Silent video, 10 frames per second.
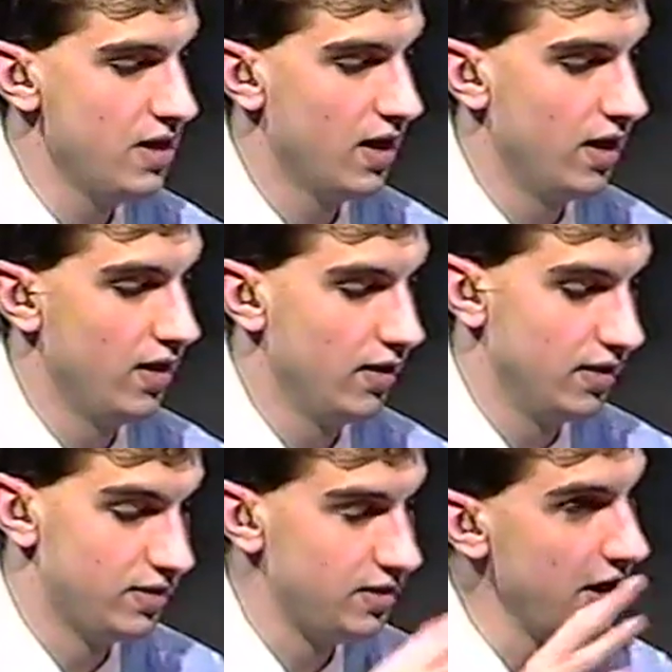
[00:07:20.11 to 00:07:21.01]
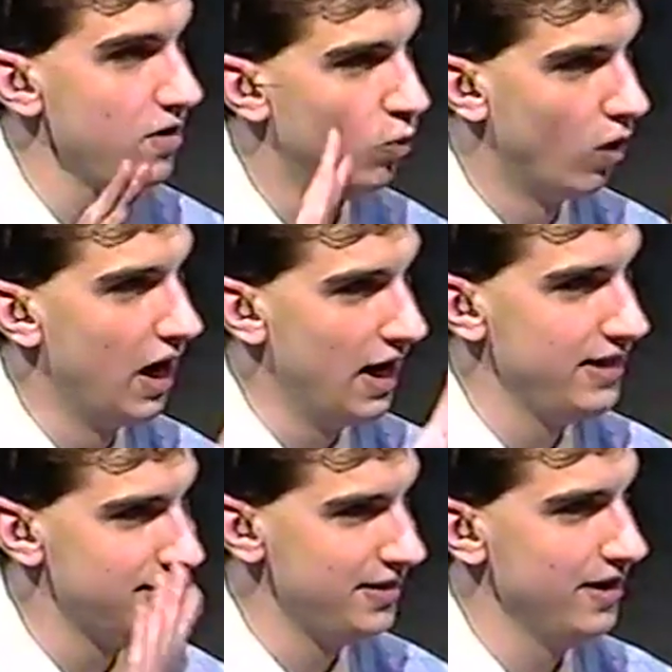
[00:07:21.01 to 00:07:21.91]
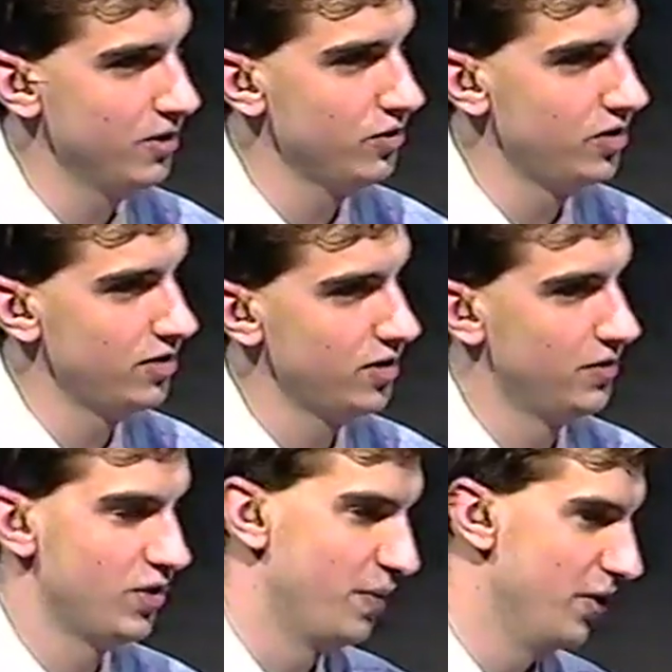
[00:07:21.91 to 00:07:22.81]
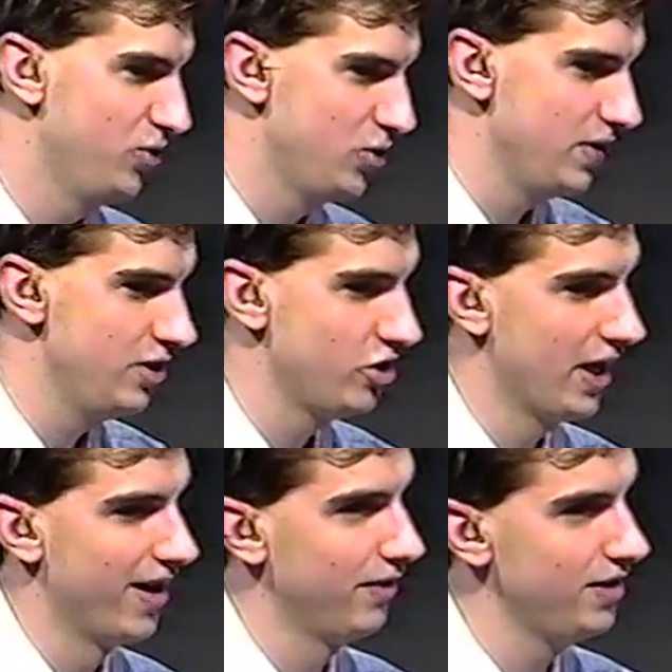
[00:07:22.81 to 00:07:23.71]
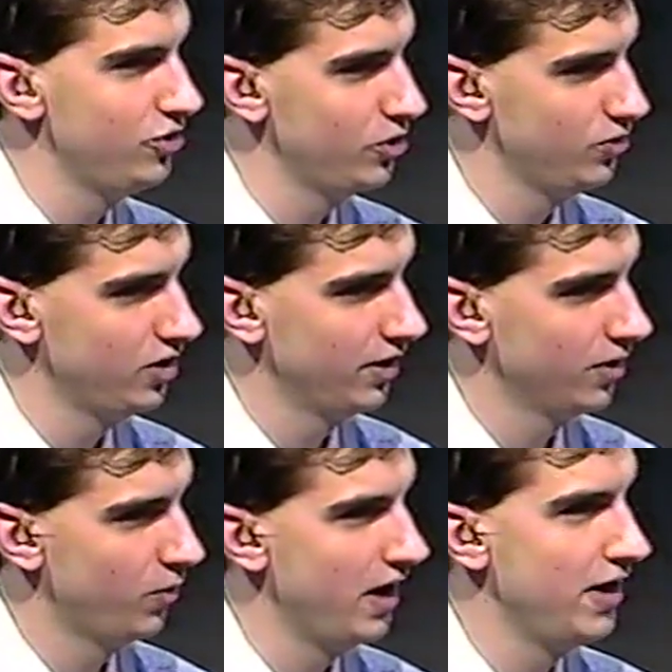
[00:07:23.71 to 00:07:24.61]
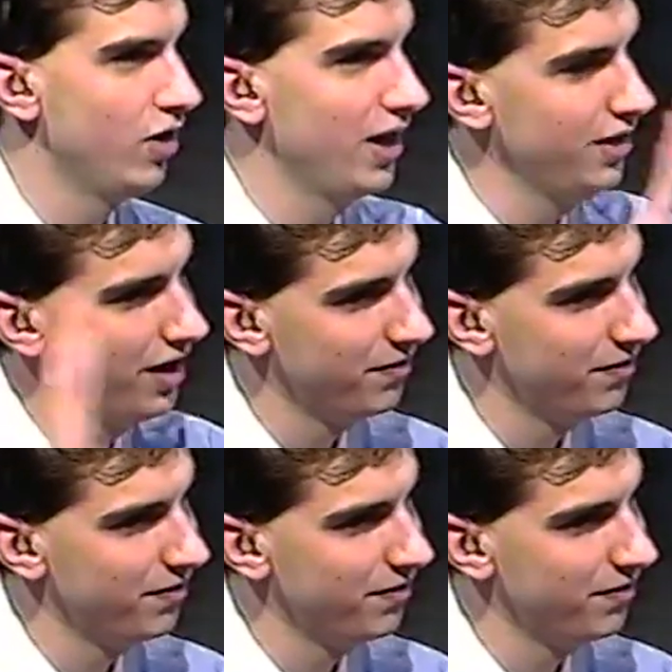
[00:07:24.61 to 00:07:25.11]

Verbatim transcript: uh, a statewide standard system as opposed to each county choosing their way? Not not a